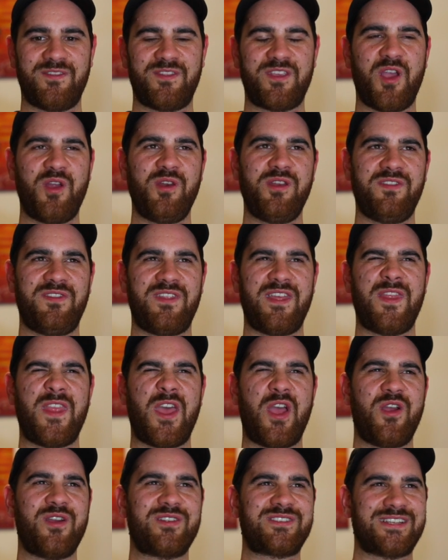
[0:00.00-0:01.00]
The only thing
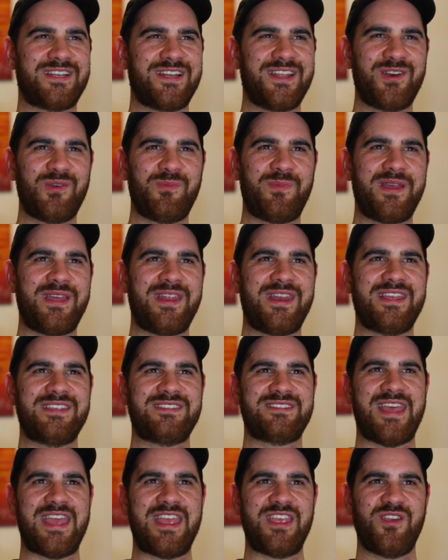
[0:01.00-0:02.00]
that hurts a little bit
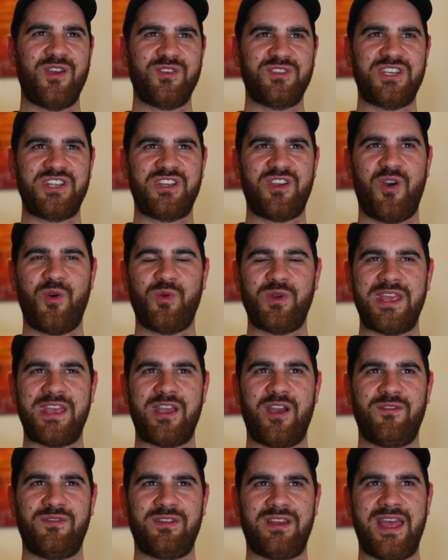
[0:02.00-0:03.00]
is that Yoshi Gold
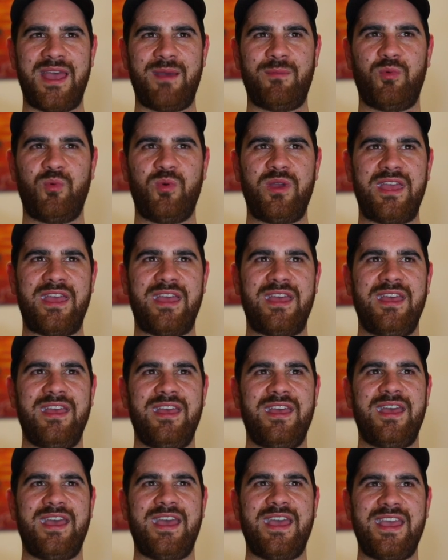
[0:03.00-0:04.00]
Egg overlap, where
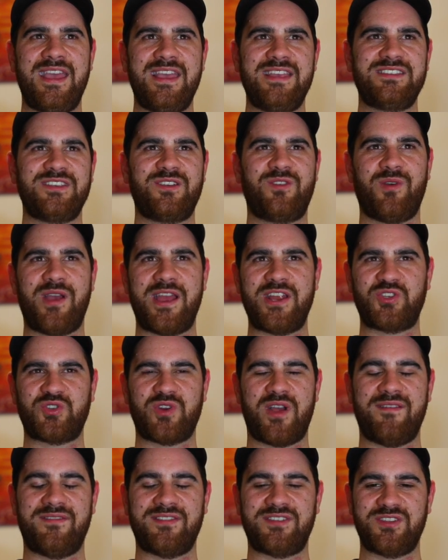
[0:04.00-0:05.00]
he's a great
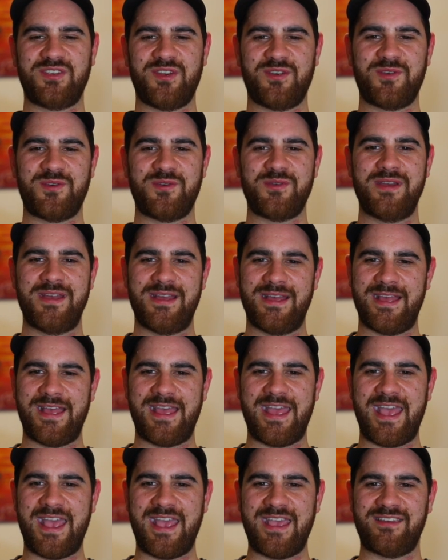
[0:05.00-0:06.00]
driver too,
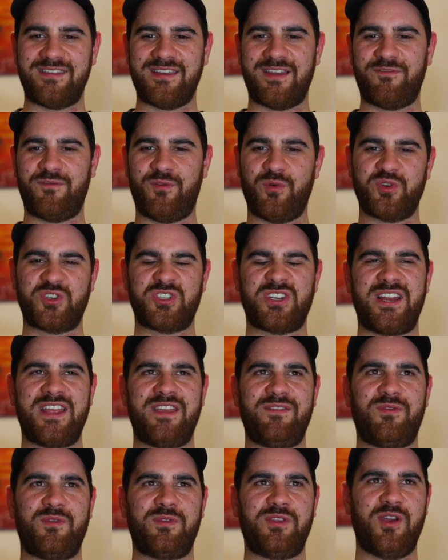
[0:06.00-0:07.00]
and
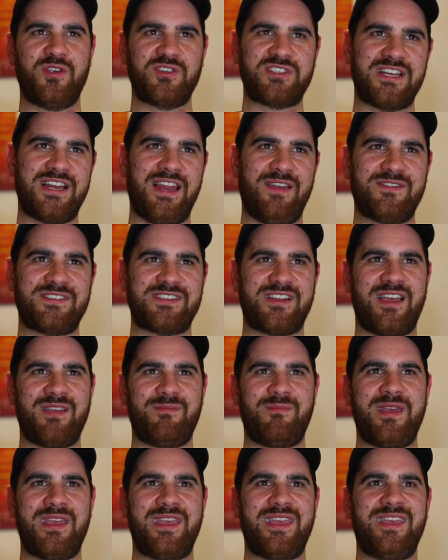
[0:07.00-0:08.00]
unfortunately for Yoshi lovers like
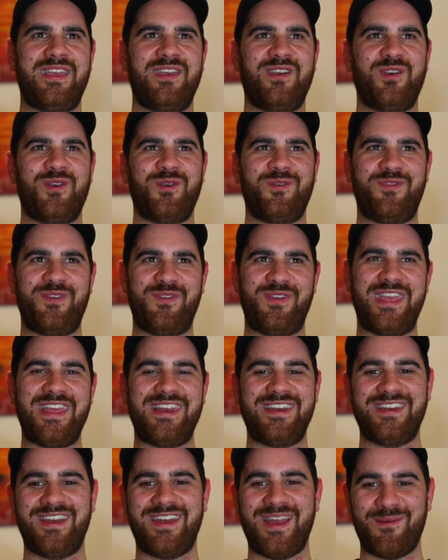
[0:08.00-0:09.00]
me who've
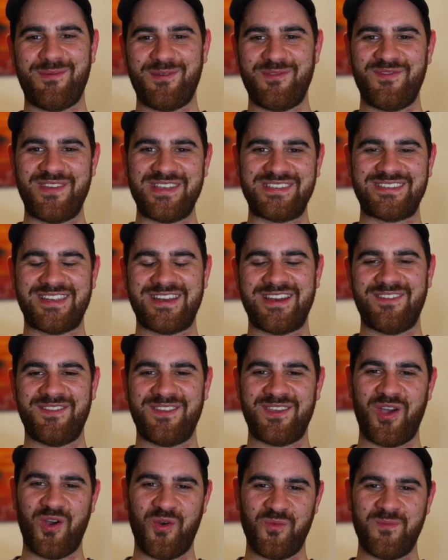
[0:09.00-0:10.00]
ended up invested in
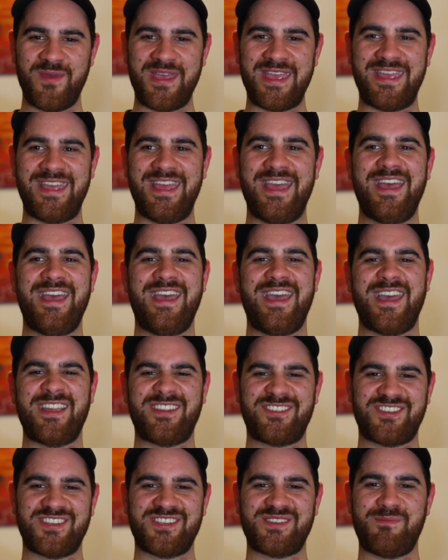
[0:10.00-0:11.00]
the Cact-b,
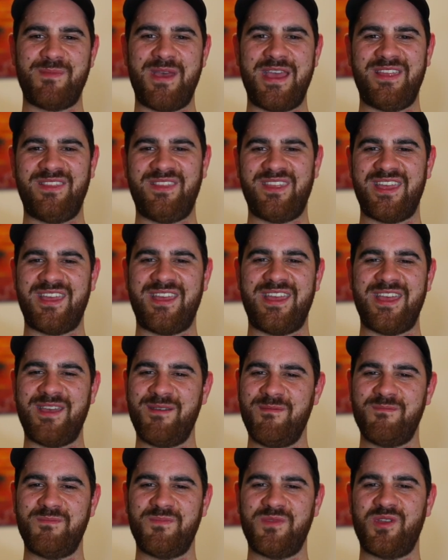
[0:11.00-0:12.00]
it's just made
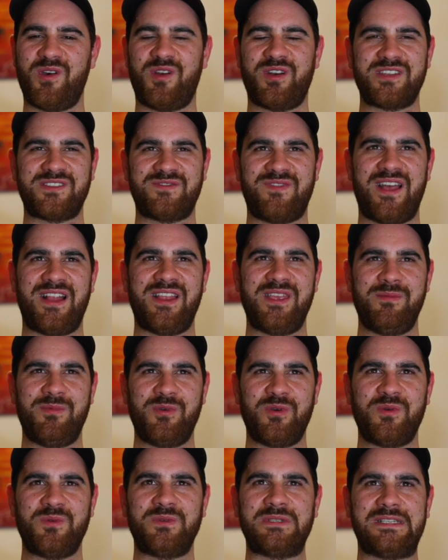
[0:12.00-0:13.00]
him not as
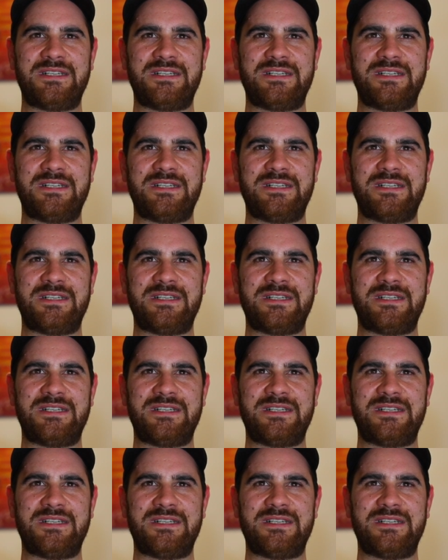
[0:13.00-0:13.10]
valuable.